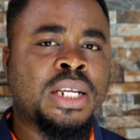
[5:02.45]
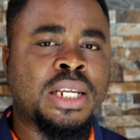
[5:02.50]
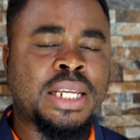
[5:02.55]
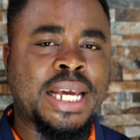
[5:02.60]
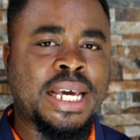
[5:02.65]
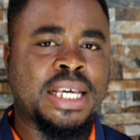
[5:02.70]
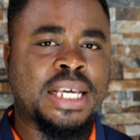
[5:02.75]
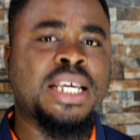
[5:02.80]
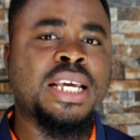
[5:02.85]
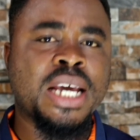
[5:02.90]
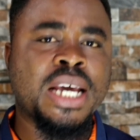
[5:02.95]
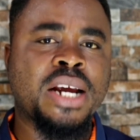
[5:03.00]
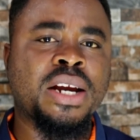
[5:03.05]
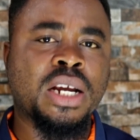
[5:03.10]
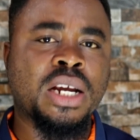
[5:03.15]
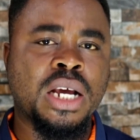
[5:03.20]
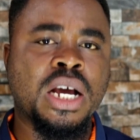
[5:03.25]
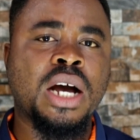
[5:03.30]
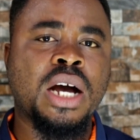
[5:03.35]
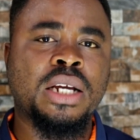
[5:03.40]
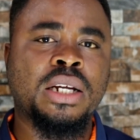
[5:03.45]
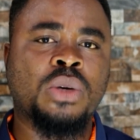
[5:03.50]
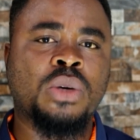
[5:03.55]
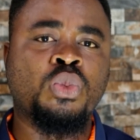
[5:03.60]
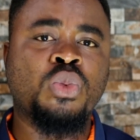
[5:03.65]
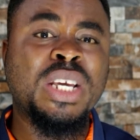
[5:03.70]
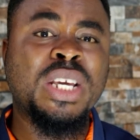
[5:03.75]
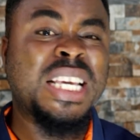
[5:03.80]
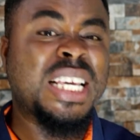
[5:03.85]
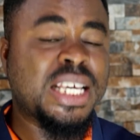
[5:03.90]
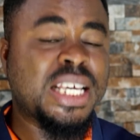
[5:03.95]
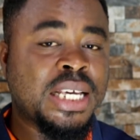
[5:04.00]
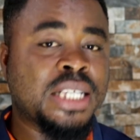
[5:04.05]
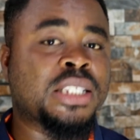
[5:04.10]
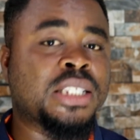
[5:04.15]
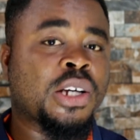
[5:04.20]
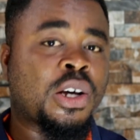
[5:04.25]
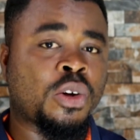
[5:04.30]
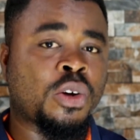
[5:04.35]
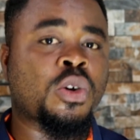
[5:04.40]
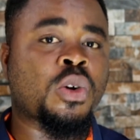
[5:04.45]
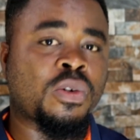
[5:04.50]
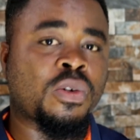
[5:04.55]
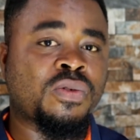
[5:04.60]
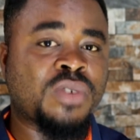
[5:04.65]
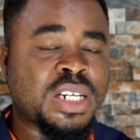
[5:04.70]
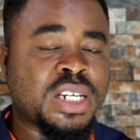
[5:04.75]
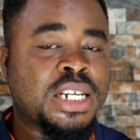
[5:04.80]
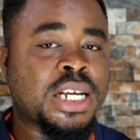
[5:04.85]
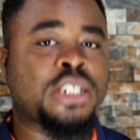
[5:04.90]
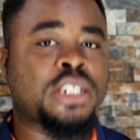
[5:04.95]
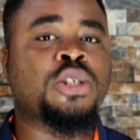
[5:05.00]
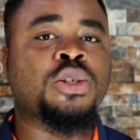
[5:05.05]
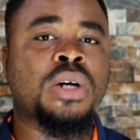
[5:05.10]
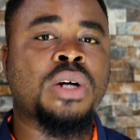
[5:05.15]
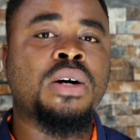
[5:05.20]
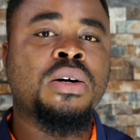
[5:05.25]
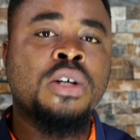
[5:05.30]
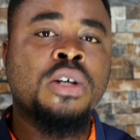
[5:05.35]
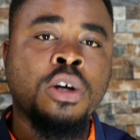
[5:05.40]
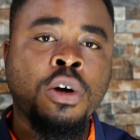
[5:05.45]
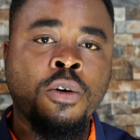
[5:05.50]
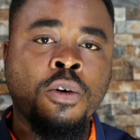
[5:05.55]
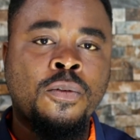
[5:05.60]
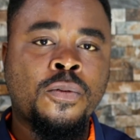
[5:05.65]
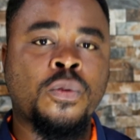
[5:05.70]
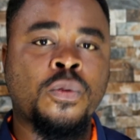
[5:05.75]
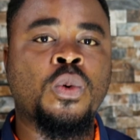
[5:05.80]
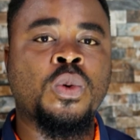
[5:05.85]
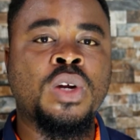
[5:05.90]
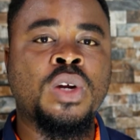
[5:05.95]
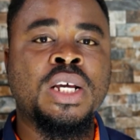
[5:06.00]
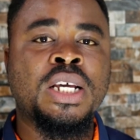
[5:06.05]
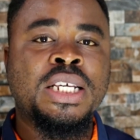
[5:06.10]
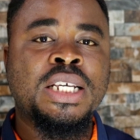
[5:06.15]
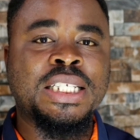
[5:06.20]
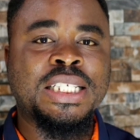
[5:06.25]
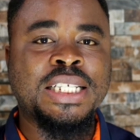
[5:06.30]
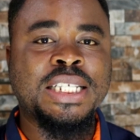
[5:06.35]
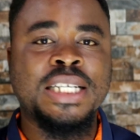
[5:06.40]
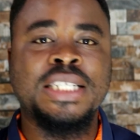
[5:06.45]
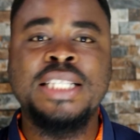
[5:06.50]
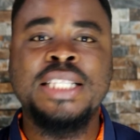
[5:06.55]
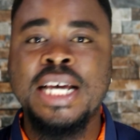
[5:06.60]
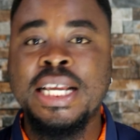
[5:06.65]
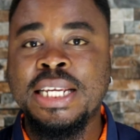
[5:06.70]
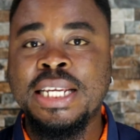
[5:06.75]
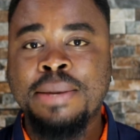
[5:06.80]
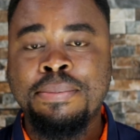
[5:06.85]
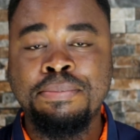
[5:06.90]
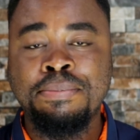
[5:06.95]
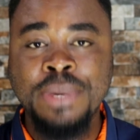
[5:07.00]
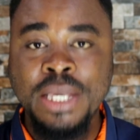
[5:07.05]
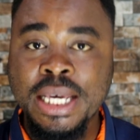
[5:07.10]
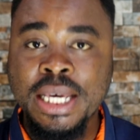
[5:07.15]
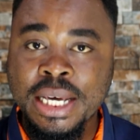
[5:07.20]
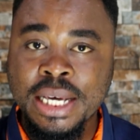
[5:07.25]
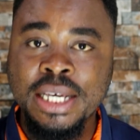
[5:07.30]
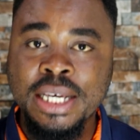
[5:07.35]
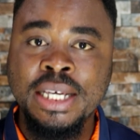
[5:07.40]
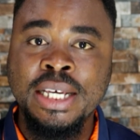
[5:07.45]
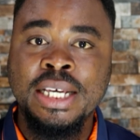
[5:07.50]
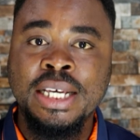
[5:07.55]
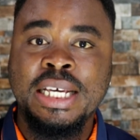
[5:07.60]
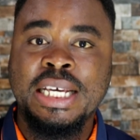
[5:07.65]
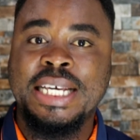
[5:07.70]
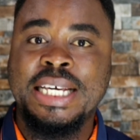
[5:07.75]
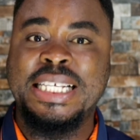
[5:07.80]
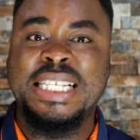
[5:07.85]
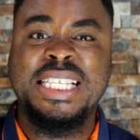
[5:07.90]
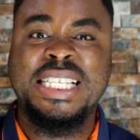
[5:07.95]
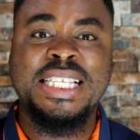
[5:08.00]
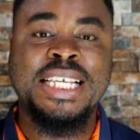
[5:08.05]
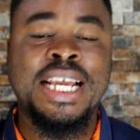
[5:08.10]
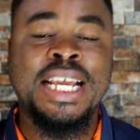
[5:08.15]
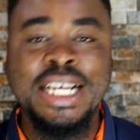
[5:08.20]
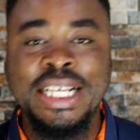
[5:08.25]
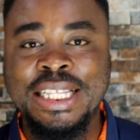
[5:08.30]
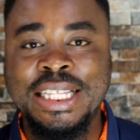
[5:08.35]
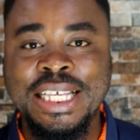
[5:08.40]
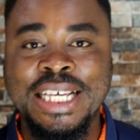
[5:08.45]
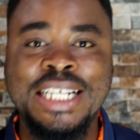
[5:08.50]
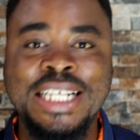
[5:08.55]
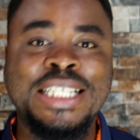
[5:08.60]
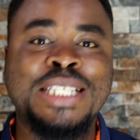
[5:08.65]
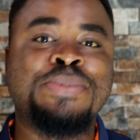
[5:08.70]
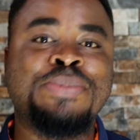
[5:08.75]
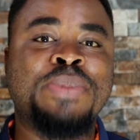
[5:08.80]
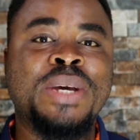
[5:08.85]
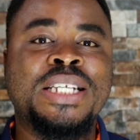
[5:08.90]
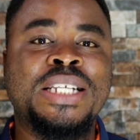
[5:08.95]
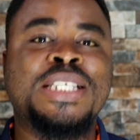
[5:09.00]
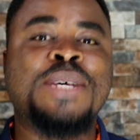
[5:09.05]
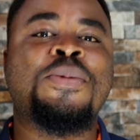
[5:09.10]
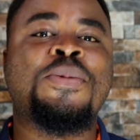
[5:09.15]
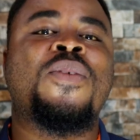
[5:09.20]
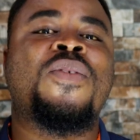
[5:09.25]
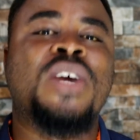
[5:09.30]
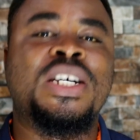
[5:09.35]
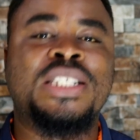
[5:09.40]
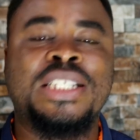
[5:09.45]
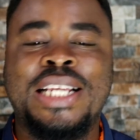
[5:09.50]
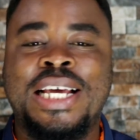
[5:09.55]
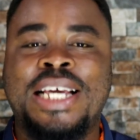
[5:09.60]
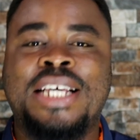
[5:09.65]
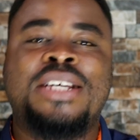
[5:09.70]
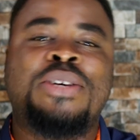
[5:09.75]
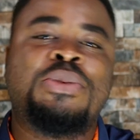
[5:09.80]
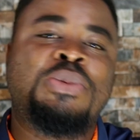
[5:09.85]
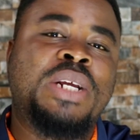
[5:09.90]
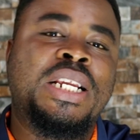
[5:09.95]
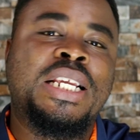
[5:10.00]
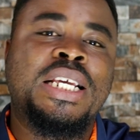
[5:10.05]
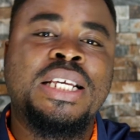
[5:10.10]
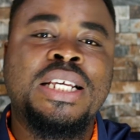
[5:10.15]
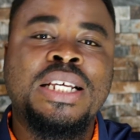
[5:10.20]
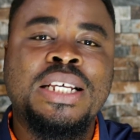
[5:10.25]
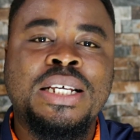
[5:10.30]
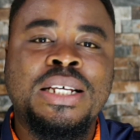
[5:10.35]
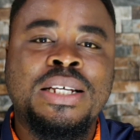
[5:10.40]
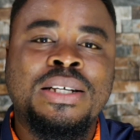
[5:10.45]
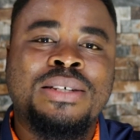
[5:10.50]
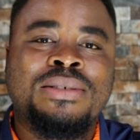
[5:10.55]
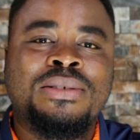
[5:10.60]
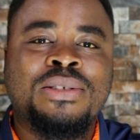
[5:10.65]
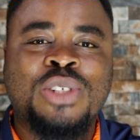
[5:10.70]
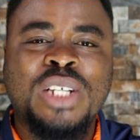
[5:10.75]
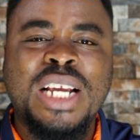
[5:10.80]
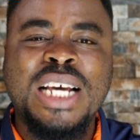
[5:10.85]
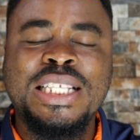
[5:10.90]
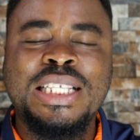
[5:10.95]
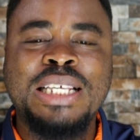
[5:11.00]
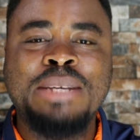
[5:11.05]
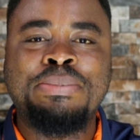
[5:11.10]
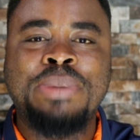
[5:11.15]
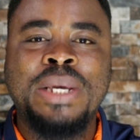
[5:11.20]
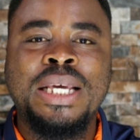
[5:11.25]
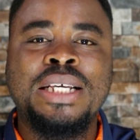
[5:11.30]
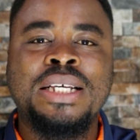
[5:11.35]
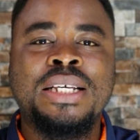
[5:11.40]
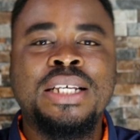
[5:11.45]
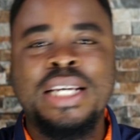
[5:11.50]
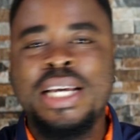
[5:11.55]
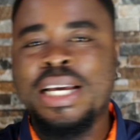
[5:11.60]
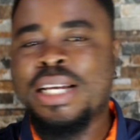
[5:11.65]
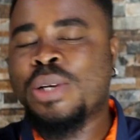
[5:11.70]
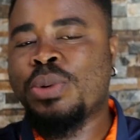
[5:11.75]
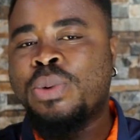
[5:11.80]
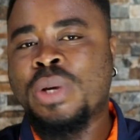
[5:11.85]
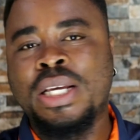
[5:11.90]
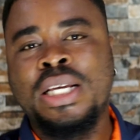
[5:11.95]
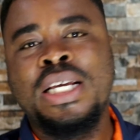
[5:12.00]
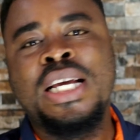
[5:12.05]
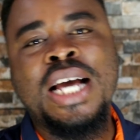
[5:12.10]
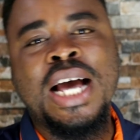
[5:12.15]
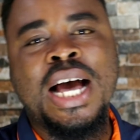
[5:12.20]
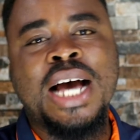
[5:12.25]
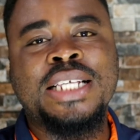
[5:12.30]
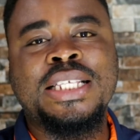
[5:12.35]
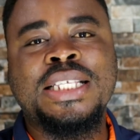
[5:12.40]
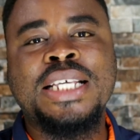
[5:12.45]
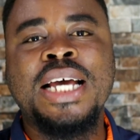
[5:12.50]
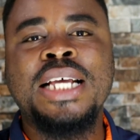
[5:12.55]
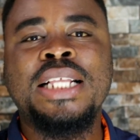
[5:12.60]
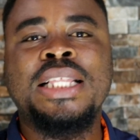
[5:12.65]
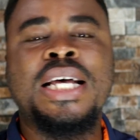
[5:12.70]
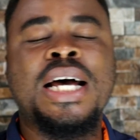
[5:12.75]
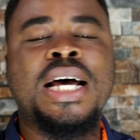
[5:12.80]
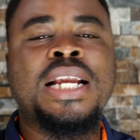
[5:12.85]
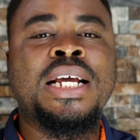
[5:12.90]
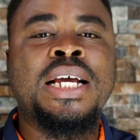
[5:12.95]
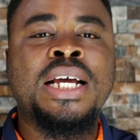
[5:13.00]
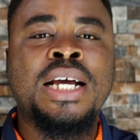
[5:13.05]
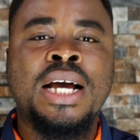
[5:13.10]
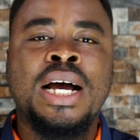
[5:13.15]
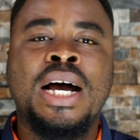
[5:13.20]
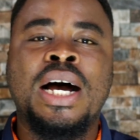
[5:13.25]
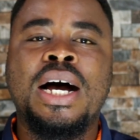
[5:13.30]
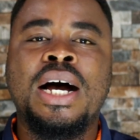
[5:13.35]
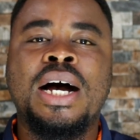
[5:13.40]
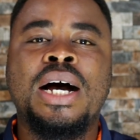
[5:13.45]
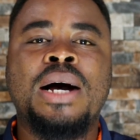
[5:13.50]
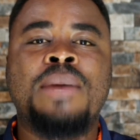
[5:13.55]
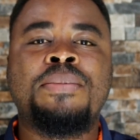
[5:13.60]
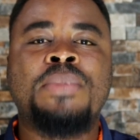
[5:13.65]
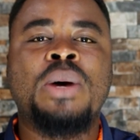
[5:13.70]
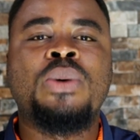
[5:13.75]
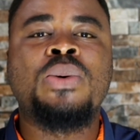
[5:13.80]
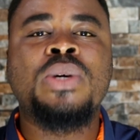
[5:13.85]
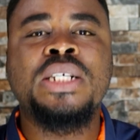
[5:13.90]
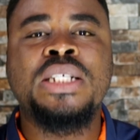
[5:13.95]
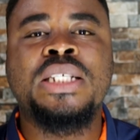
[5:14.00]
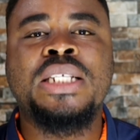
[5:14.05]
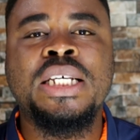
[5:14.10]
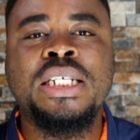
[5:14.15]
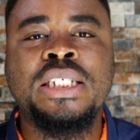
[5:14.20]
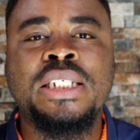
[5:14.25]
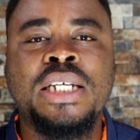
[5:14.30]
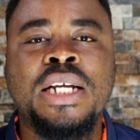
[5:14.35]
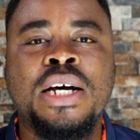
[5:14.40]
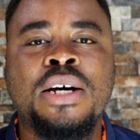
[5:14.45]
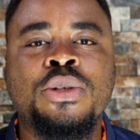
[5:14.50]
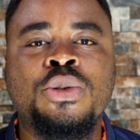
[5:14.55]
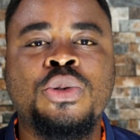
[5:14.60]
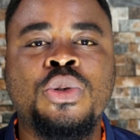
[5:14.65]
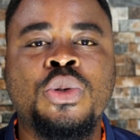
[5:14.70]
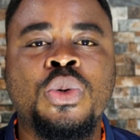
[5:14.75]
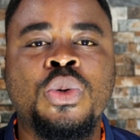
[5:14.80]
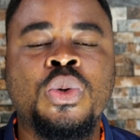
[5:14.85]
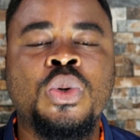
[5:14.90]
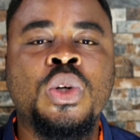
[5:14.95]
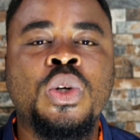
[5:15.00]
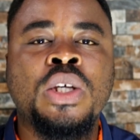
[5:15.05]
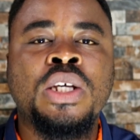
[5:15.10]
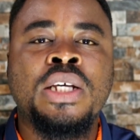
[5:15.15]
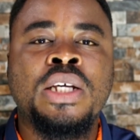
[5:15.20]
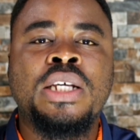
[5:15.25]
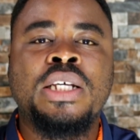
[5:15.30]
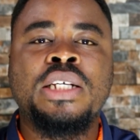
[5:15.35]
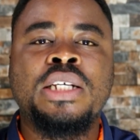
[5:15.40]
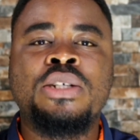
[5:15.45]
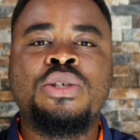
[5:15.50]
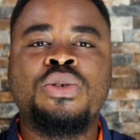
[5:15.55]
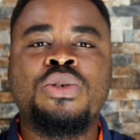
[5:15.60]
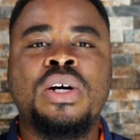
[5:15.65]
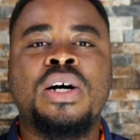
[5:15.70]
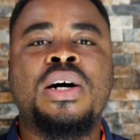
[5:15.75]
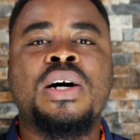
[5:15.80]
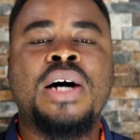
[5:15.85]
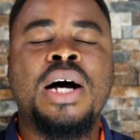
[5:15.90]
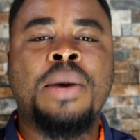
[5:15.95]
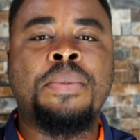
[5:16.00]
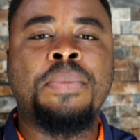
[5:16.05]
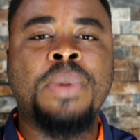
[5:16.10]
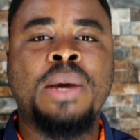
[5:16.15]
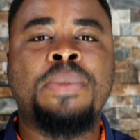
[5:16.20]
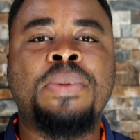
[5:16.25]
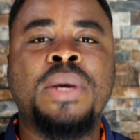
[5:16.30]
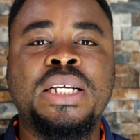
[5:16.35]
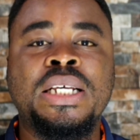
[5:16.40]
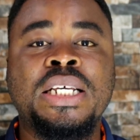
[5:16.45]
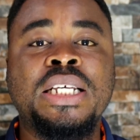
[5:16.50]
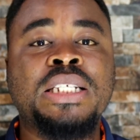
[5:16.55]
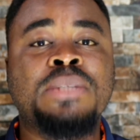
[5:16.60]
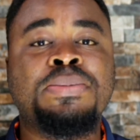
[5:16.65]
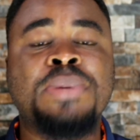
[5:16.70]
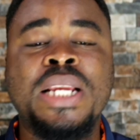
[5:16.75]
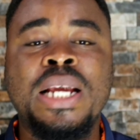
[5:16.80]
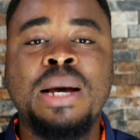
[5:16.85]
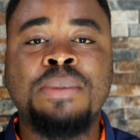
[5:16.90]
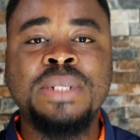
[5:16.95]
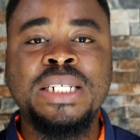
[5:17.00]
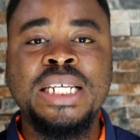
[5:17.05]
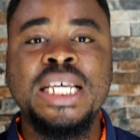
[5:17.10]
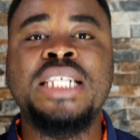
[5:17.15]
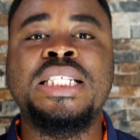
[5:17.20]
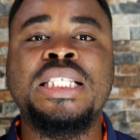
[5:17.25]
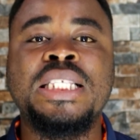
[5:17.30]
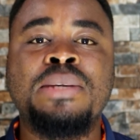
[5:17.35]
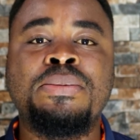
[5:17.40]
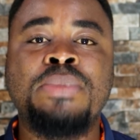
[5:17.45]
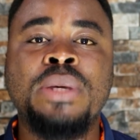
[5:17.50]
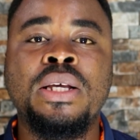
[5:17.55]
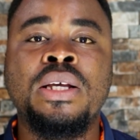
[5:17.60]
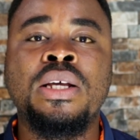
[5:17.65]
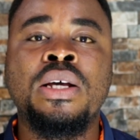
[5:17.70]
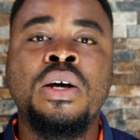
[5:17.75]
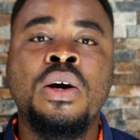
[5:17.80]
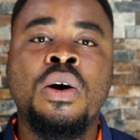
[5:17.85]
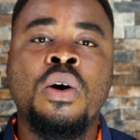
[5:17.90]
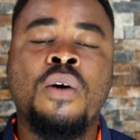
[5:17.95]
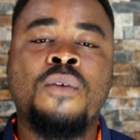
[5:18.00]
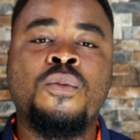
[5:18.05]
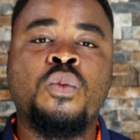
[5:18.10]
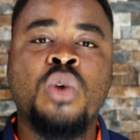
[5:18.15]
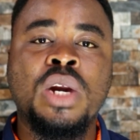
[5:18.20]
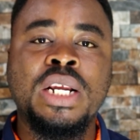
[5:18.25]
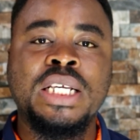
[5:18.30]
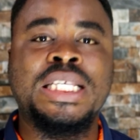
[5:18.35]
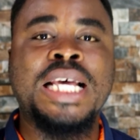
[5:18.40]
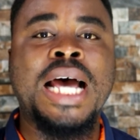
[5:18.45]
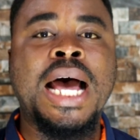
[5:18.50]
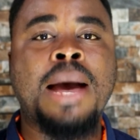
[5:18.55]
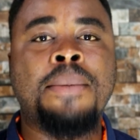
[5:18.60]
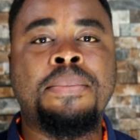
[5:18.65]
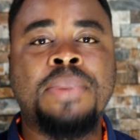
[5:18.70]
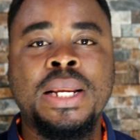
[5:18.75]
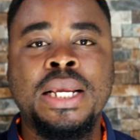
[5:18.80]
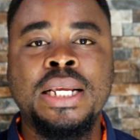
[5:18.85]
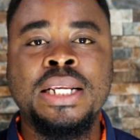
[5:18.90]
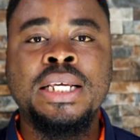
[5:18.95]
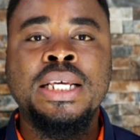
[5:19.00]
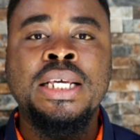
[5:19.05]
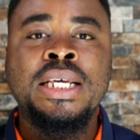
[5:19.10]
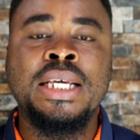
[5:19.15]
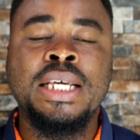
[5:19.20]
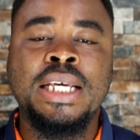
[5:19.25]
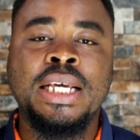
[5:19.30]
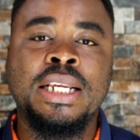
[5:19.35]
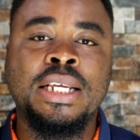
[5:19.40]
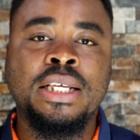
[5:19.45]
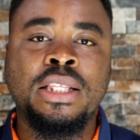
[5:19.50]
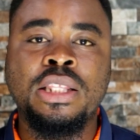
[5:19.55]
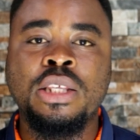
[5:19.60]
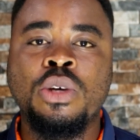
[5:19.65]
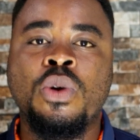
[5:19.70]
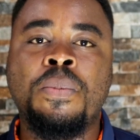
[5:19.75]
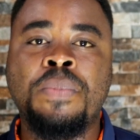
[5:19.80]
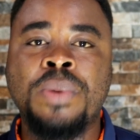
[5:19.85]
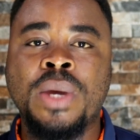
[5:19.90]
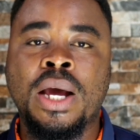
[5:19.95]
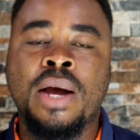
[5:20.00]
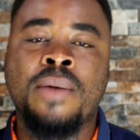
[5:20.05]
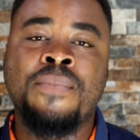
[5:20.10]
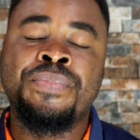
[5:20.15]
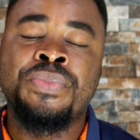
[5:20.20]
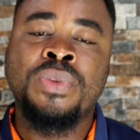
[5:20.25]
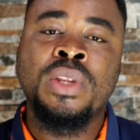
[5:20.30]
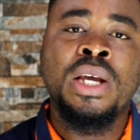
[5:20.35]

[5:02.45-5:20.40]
Like here in Ghana, we eat a lot of natural food. Just that the beer and certain things make some of us like really, should I say big? Anyway, aside that, um, I want to say shout outs to Israel Abebe. He's been updating me of what is happening in Ethiopia.